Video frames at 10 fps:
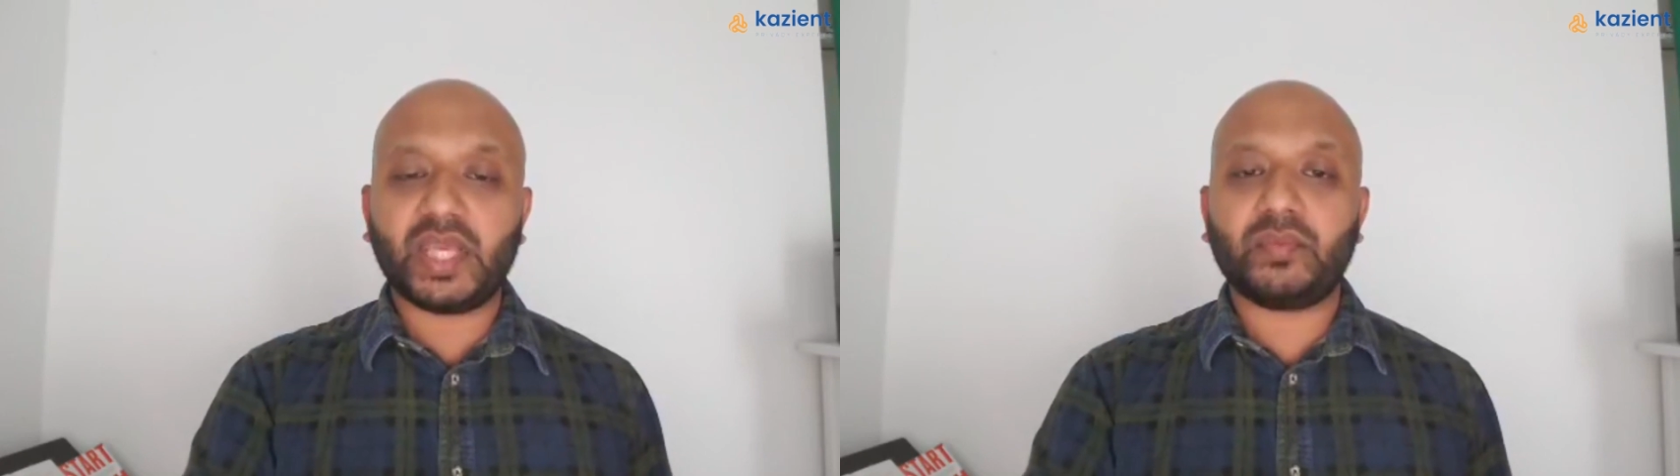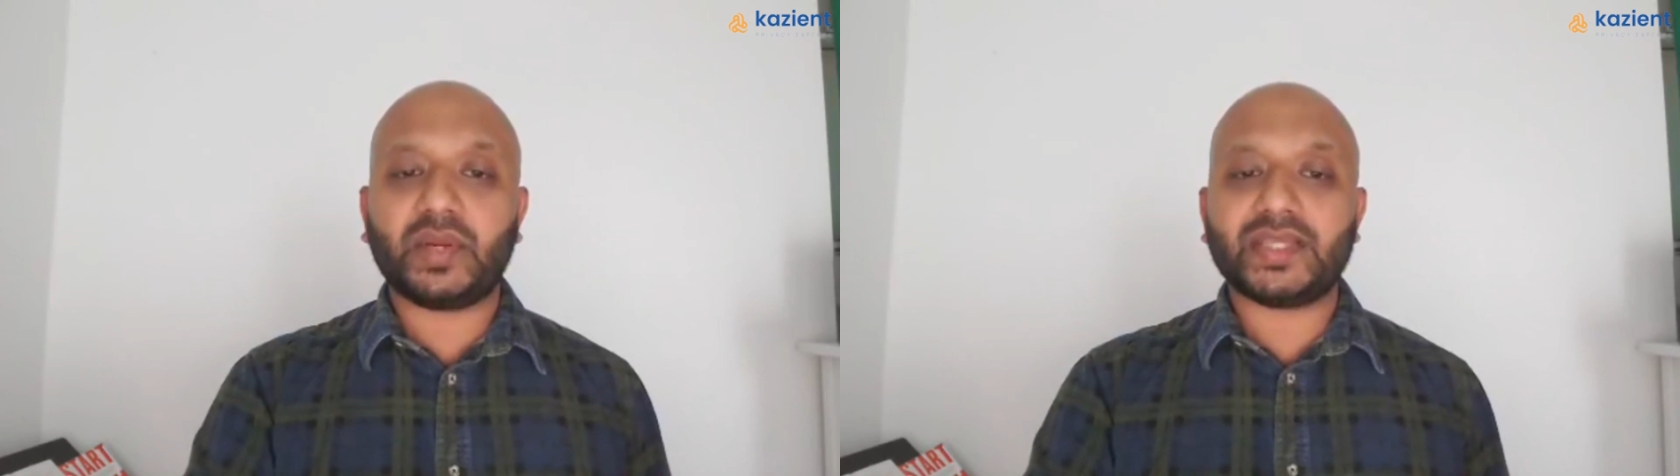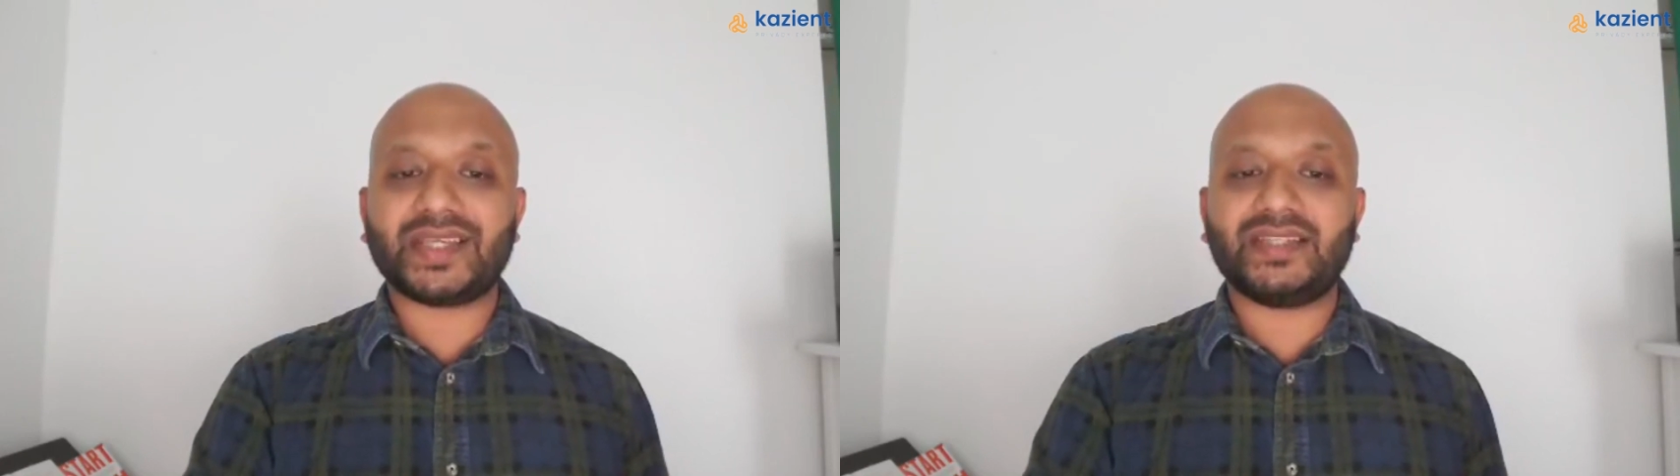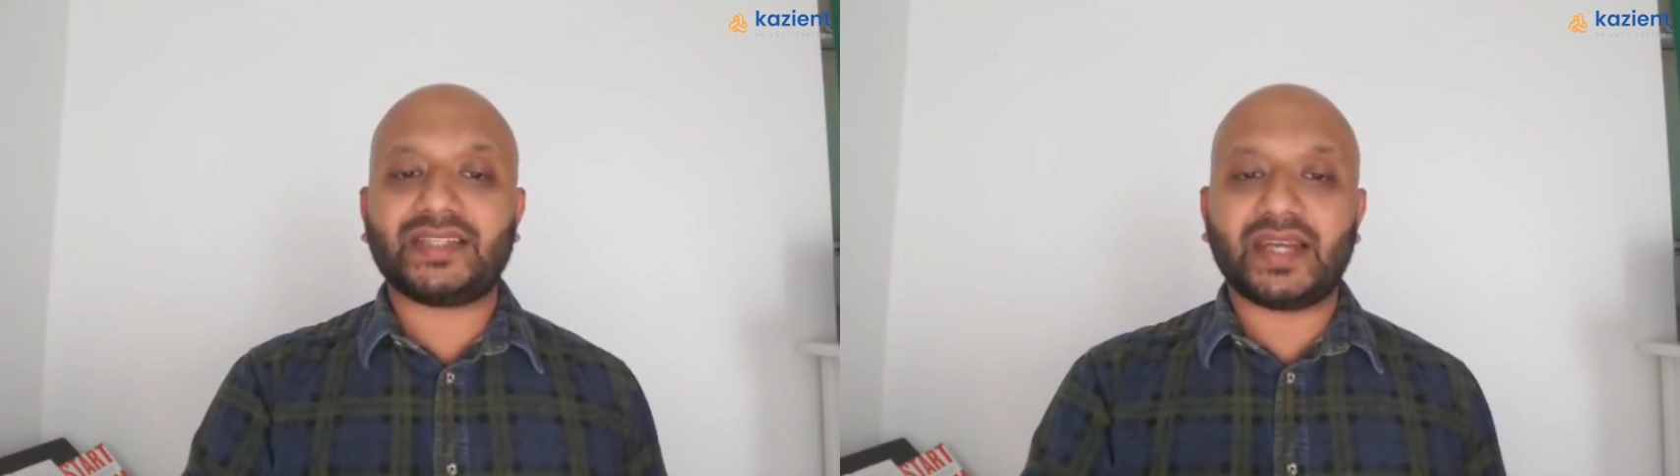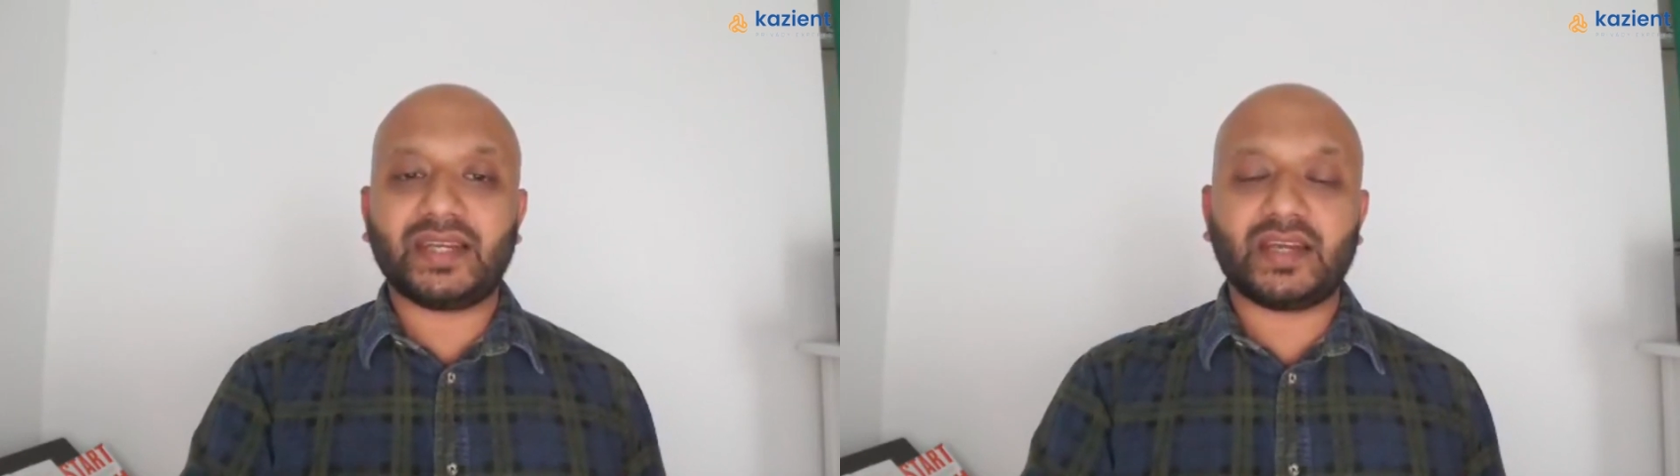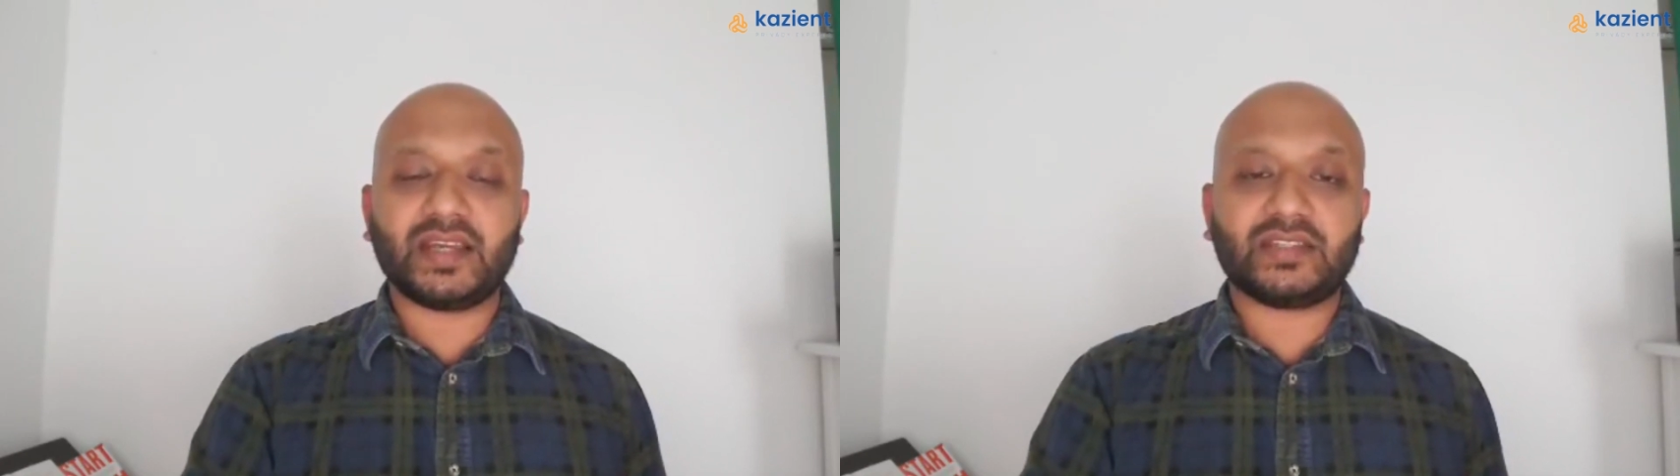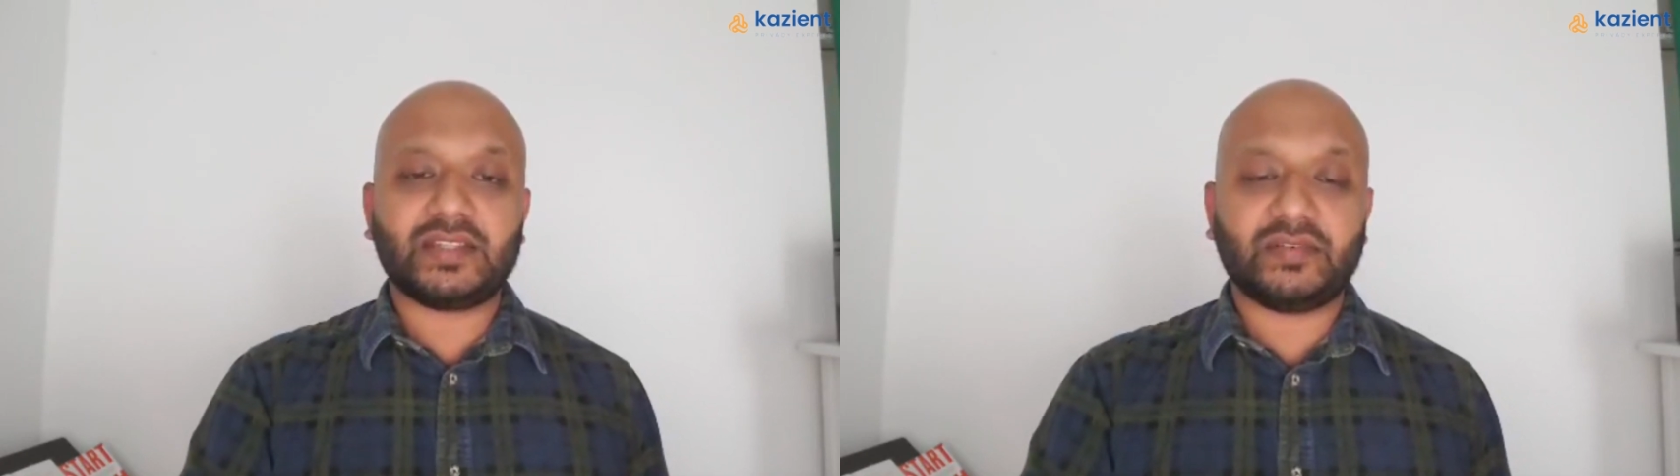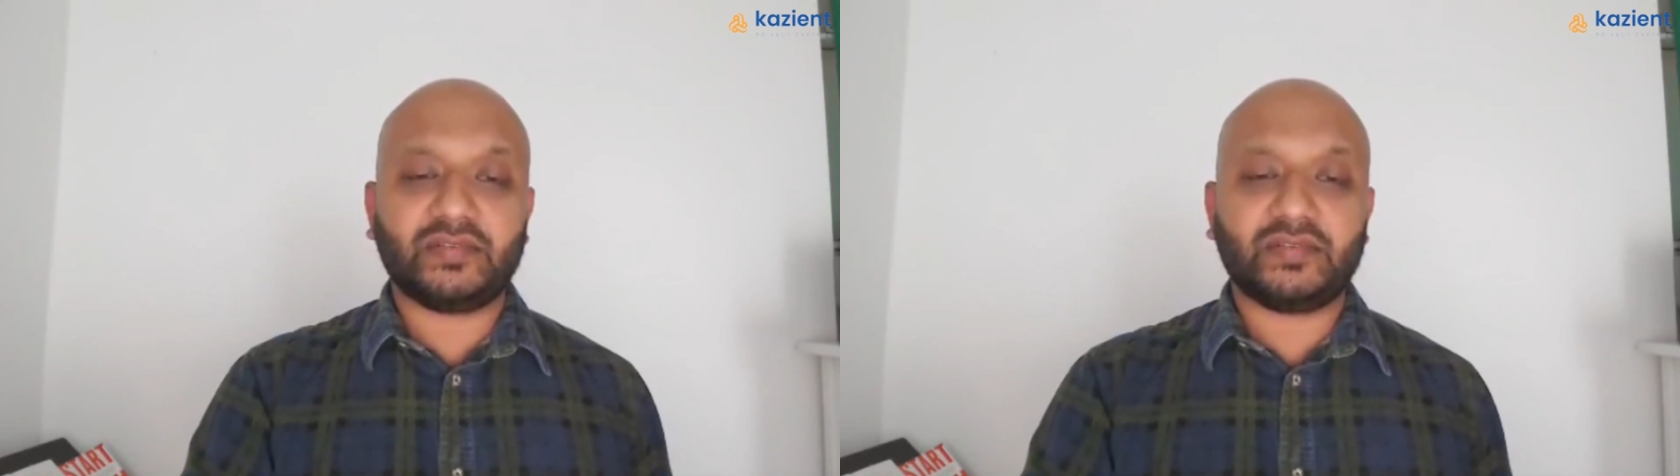in place a standardized